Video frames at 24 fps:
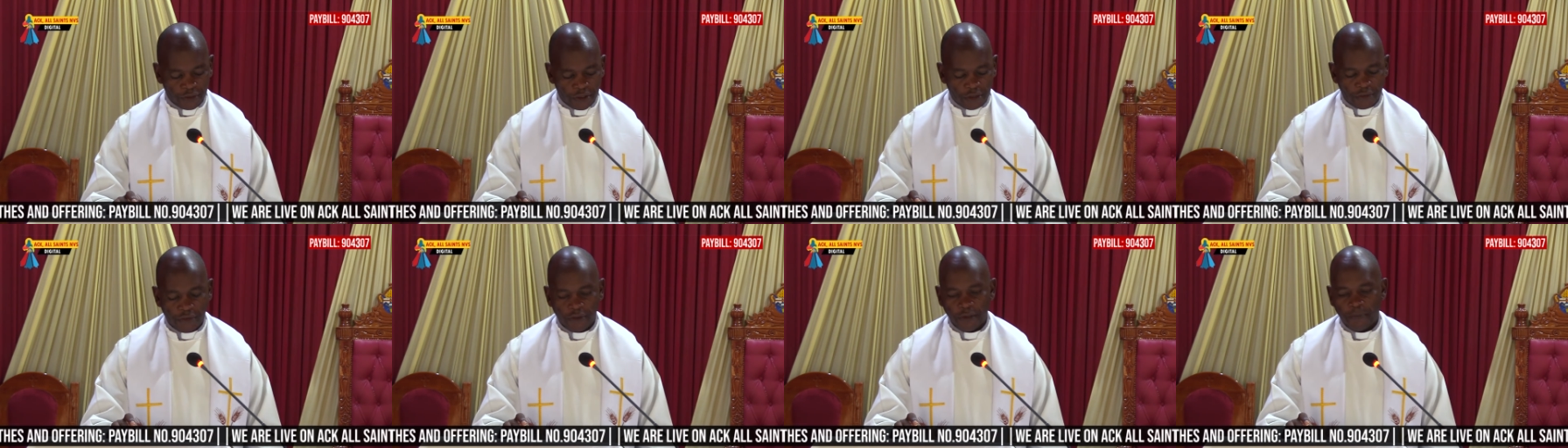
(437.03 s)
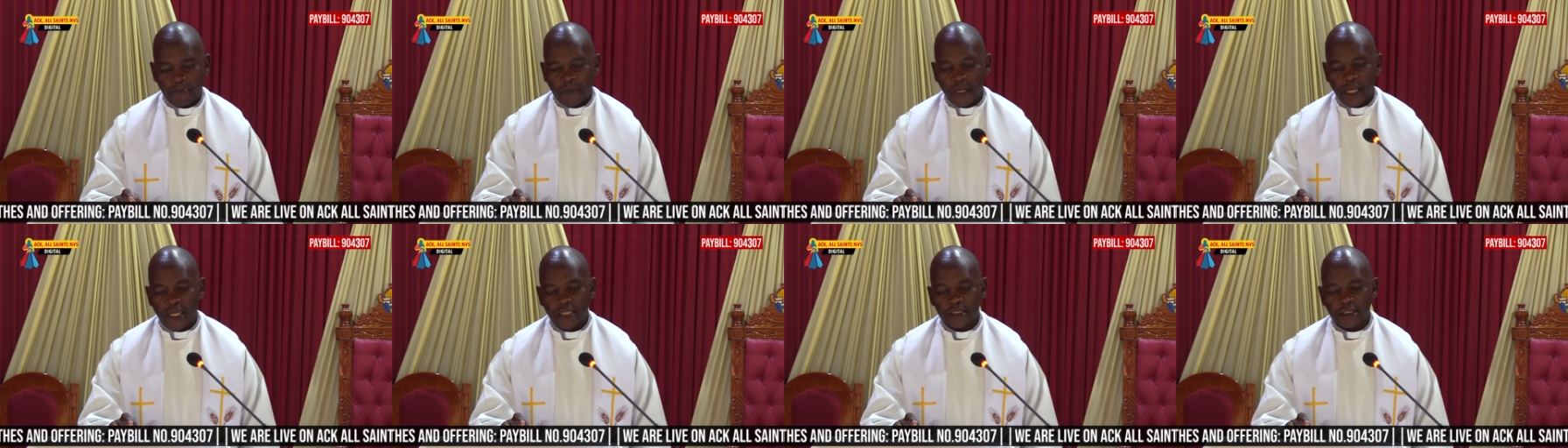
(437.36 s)

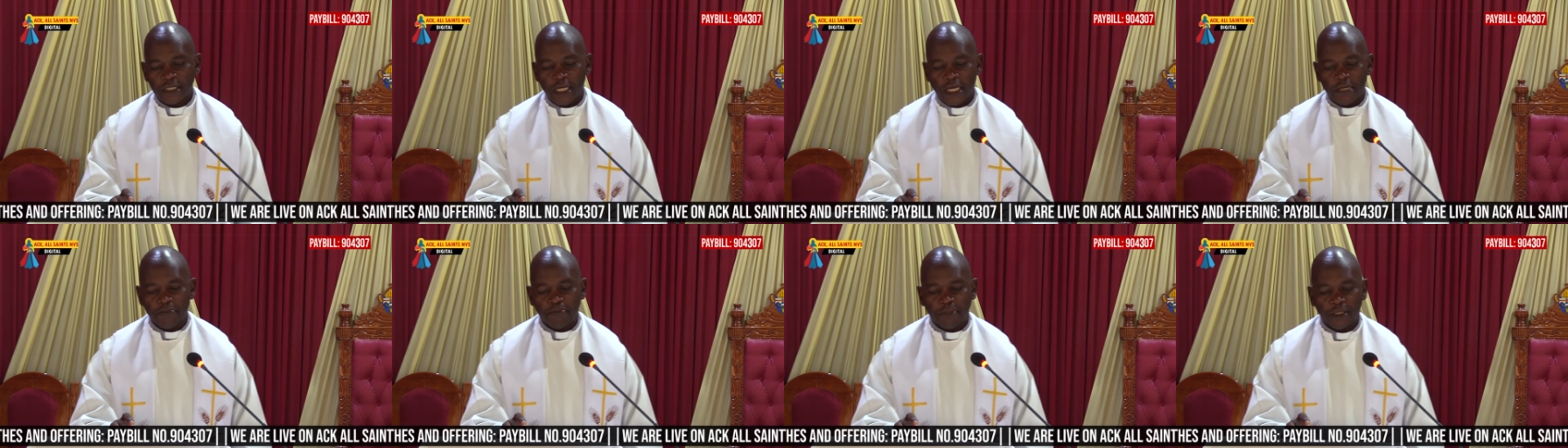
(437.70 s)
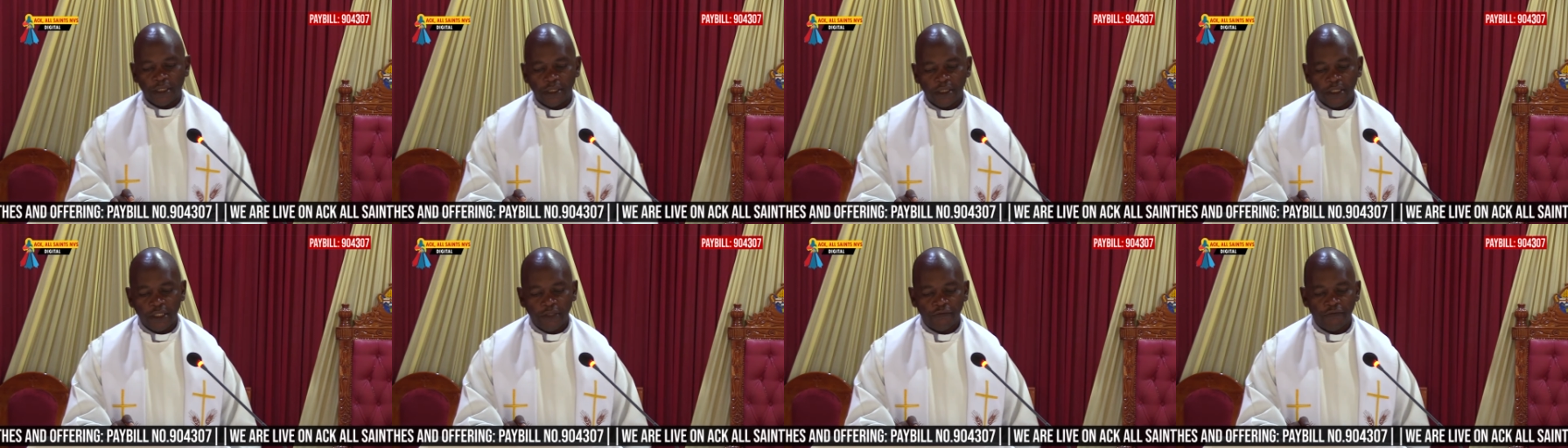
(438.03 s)
Repent and
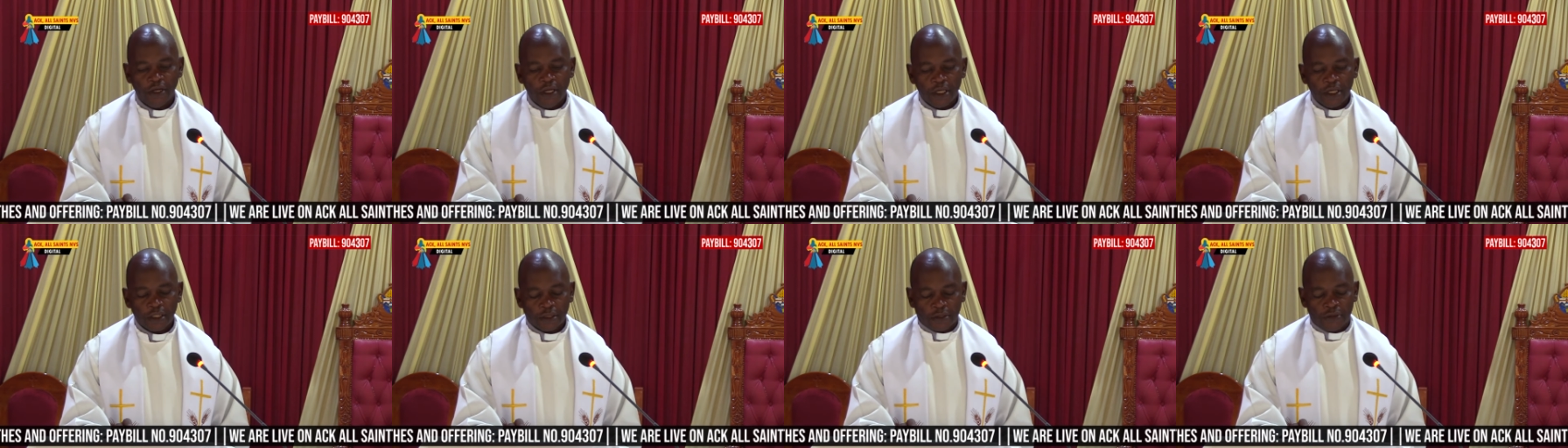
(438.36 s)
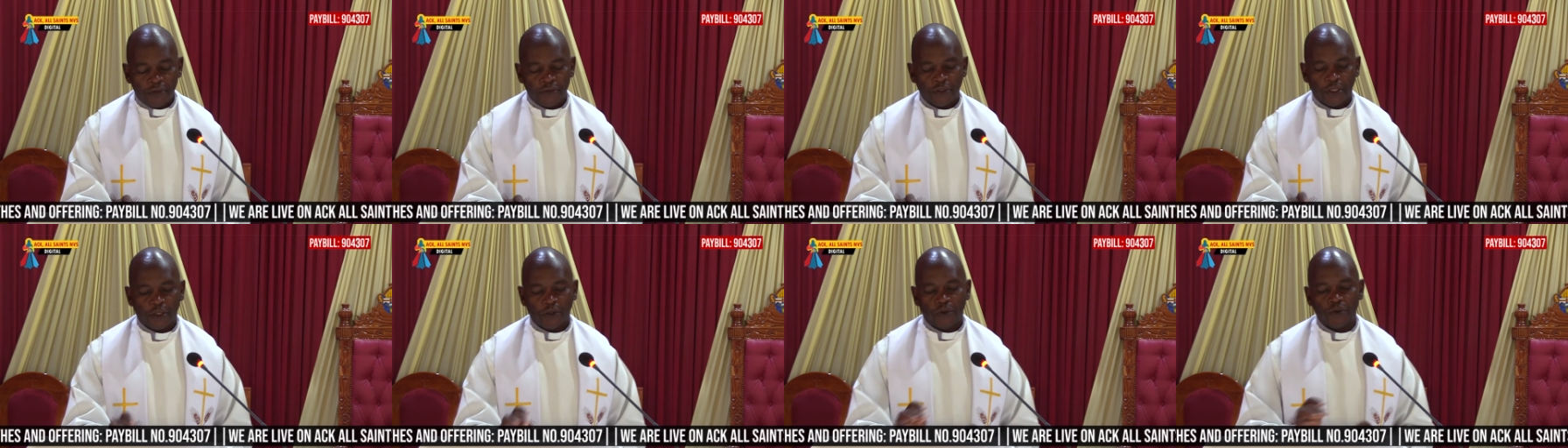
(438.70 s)
believe
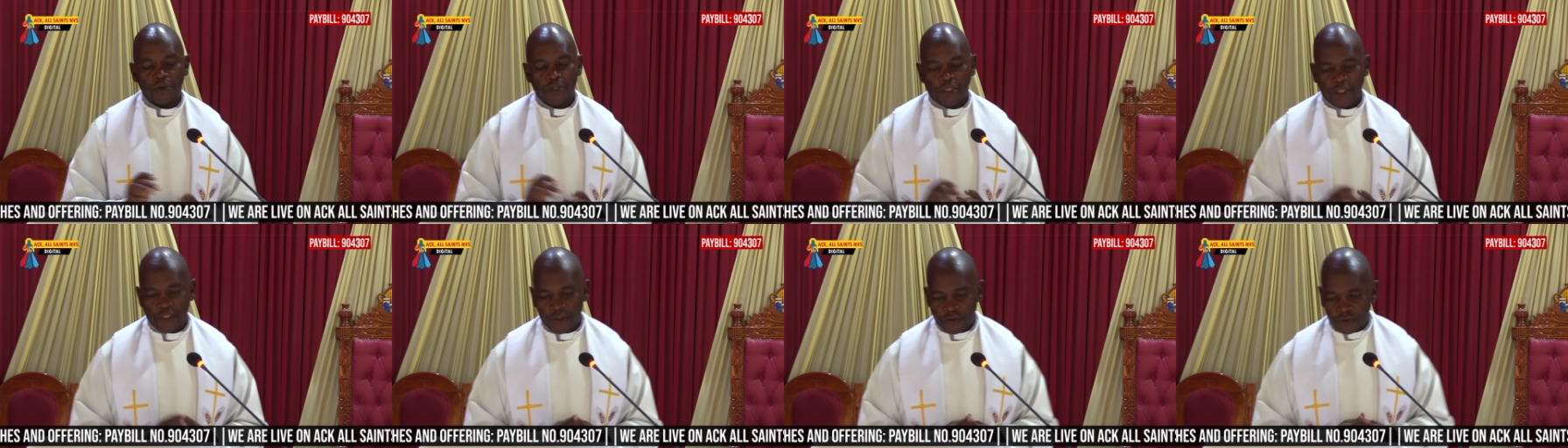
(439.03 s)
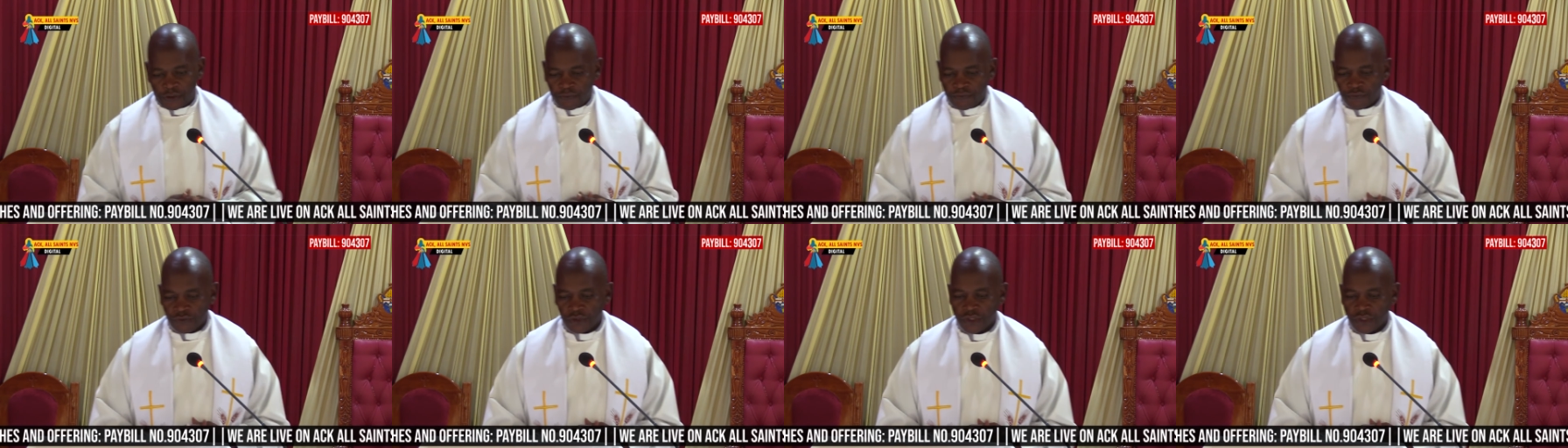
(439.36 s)
the good news.